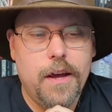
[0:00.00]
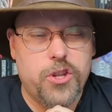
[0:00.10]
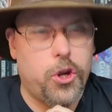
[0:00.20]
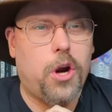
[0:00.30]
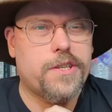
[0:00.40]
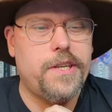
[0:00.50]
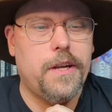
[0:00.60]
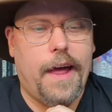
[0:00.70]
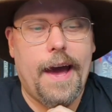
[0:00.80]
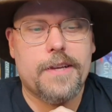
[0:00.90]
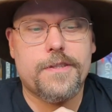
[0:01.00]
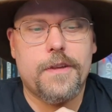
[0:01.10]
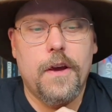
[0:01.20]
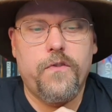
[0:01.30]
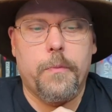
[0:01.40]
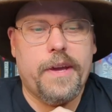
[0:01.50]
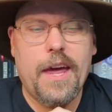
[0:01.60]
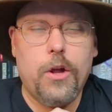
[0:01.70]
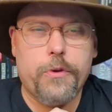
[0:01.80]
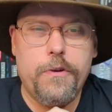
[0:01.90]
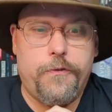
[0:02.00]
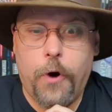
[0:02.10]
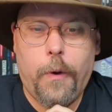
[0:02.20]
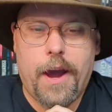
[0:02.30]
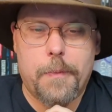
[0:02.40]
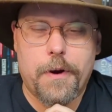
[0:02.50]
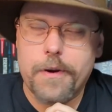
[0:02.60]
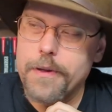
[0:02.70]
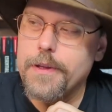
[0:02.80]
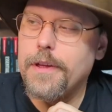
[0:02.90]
a dark steel axe from Gelrin Foehammer.